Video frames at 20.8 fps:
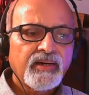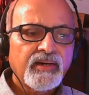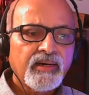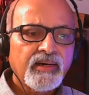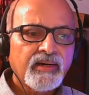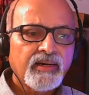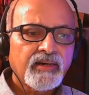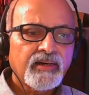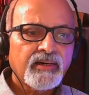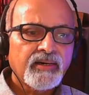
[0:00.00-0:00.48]

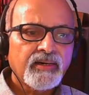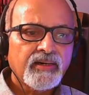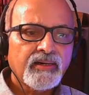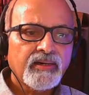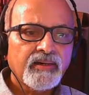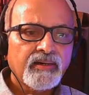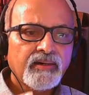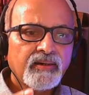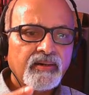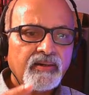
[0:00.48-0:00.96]

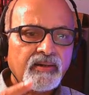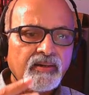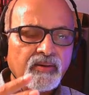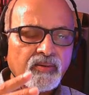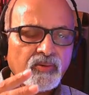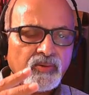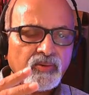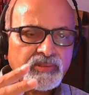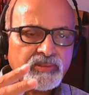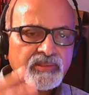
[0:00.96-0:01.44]
uh,
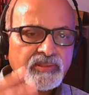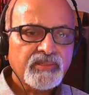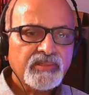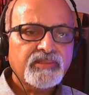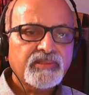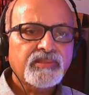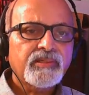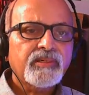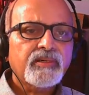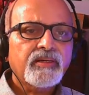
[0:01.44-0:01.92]

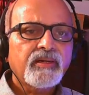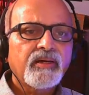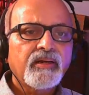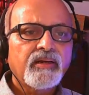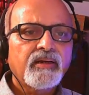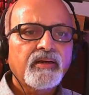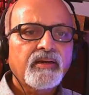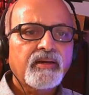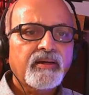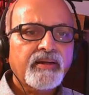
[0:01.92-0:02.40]
questions are
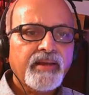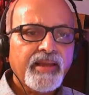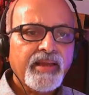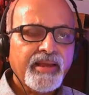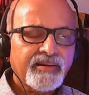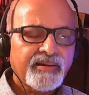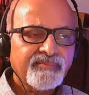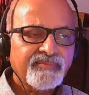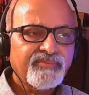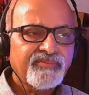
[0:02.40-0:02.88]

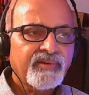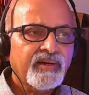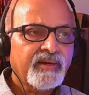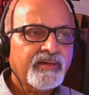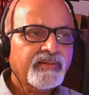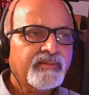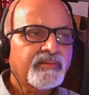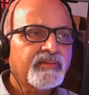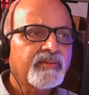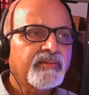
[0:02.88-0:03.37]

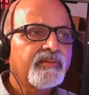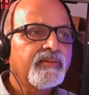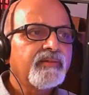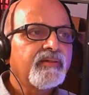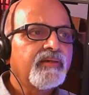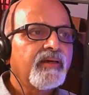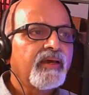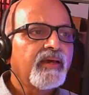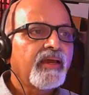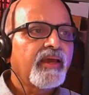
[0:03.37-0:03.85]
clarified,
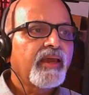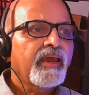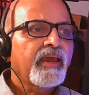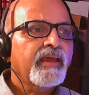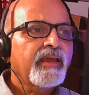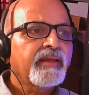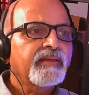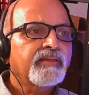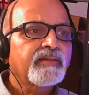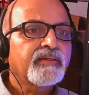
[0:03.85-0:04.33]

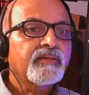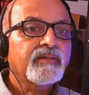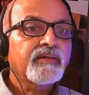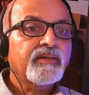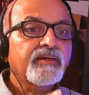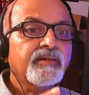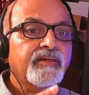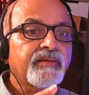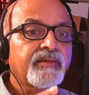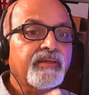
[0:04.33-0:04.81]
and the
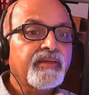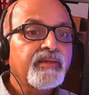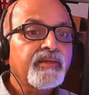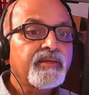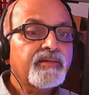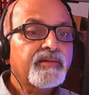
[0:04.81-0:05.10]
key